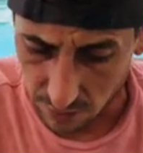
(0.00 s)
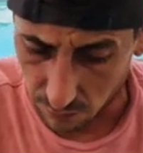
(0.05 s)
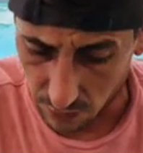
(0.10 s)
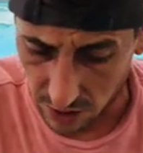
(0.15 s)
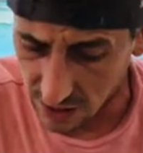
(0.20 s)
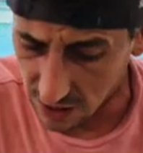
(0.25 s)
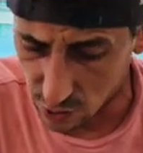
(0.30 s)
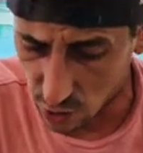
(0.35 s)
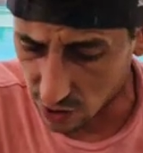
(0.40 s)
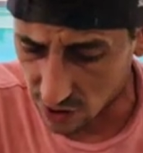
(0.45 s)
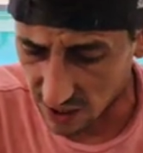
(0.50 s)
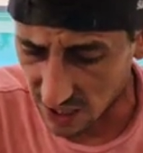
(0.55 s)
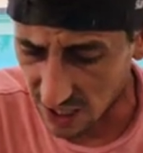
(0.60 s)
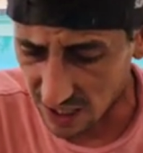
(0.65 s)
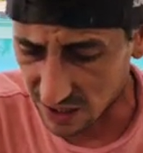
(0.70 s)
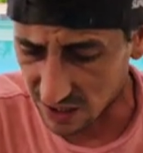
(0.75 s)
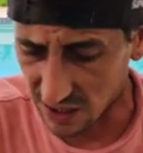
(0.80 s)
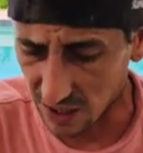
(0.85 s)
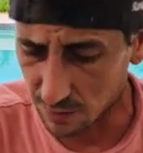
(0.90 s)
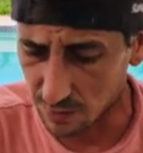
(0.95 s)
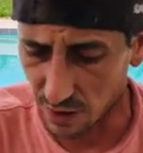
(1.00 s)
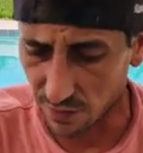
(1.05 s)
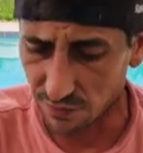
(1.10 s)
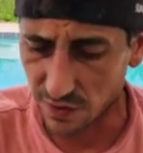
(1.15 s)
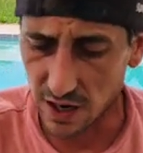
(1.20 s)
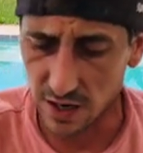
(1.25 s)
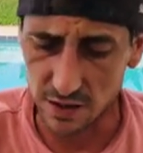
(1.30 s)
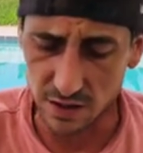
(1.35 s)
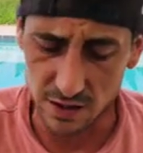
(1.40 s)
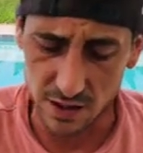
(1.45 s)
We just can't seem to
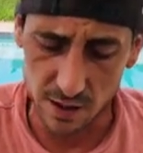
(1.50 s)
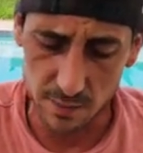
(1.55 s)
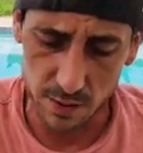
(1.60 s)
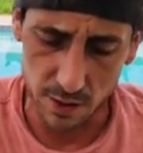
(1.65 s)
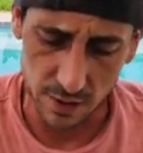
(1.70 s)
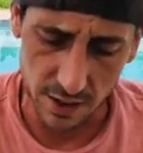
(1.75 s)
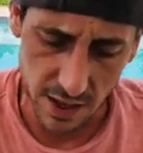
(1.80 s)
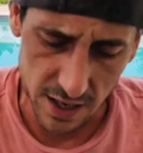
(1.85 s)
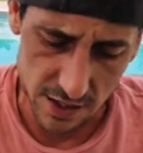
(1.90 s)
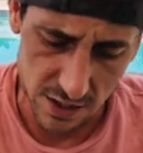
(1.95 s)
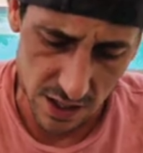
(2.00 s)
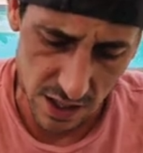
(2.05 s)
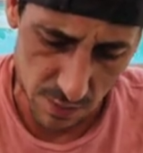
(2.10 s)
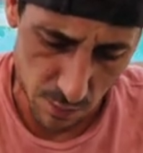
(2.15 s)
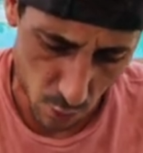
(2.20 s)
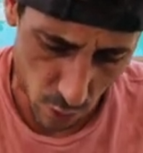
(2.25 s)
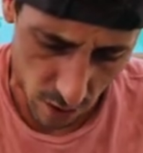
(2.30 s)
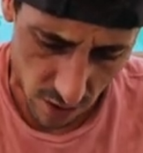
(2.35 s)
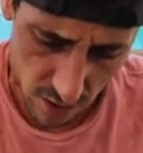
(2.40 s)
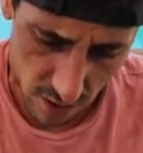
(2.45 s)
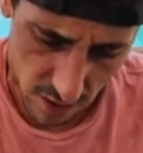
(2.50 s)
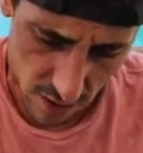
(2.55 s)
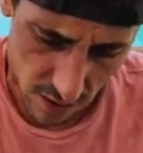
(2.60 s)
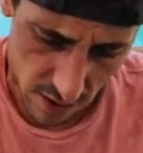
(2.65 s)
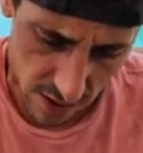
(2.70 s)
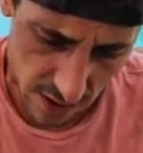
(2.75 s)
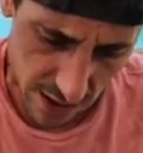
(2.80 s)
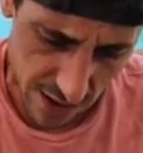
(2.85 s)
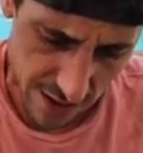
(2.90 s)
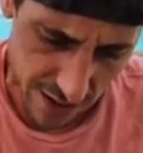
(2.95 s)
find the doubler guys anymore.
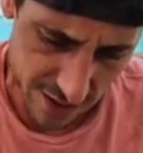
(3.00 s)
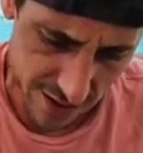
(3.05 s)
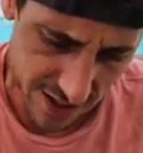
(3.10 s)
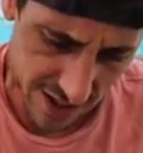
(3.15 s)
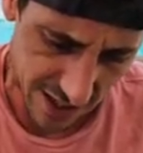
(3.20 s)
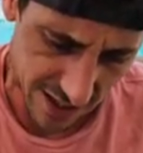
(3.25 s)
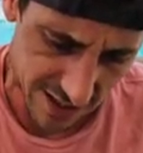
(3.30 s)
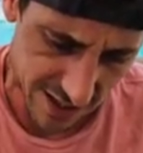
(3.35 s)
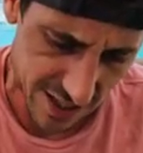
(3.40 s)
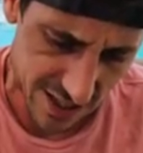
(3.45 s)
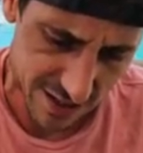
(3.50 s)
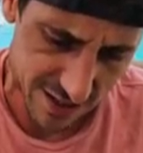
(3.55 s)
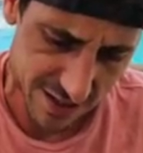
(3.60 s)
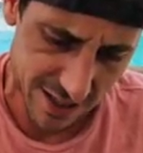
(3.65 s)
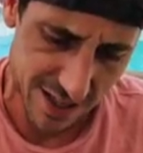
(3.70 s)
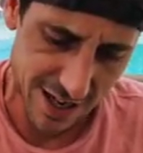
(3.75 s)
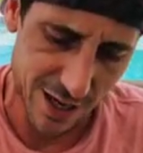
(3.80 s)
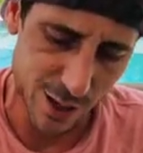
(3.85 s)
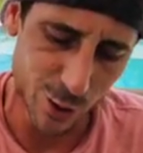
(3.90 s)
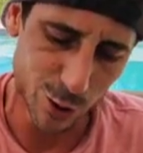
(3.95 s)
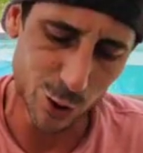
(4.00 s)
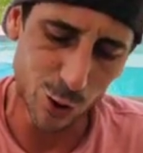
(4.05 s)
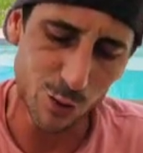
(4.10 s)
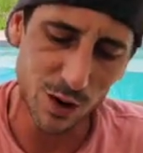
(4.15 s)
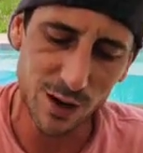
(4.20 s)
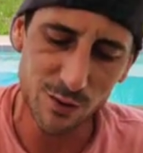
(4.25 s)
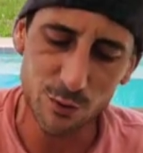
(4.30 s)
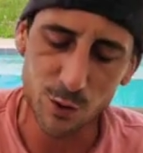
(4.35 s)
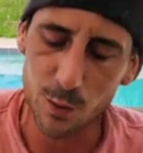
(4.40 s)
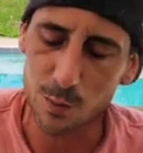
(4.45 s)
It doesn't exist. And a
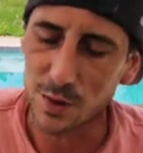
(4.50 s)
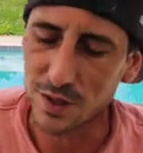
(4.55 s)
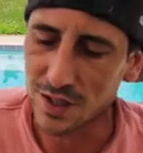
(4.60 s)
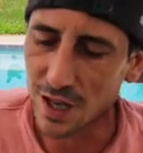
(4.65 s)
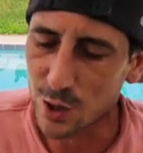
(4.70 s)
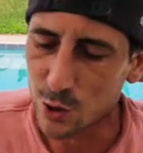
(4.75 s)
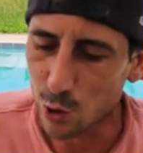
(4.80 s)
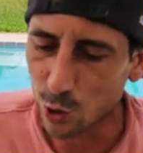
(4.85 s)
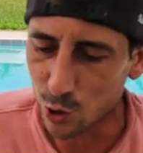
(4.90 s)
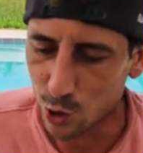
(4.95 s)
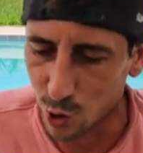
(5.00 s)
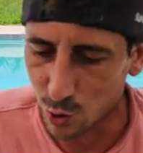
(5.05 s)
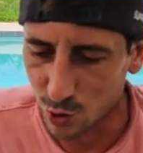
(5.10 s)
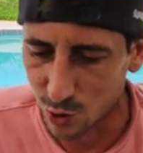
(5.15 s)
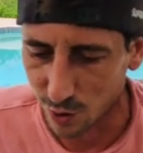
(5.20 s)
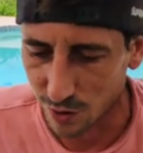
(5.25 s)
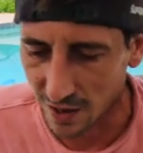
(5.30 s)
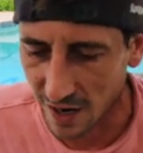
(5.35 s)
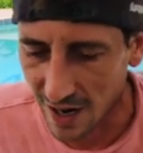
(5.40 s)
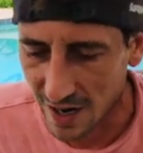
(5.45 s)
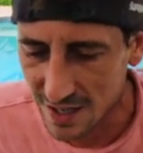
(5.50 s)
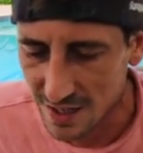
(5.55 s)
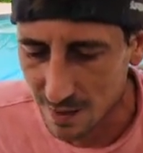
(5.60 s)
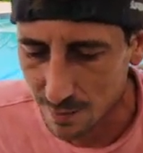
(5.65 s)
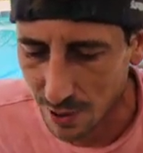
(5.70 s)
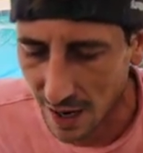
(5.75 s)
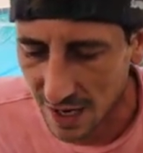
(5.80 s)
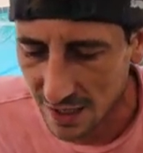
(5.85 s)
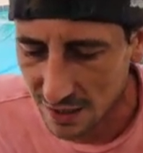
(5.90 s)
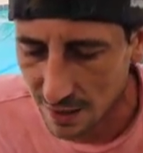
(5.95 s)
three for a potential juicer. Guys,
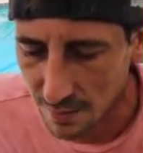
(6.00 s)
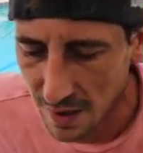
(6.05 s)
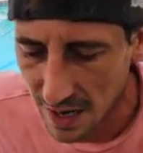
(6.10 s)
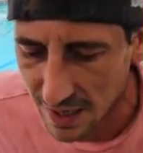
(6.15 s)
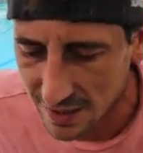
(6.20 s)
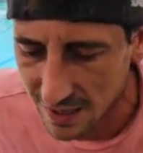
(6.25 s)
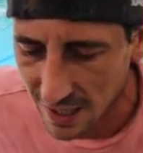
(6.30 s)
back to back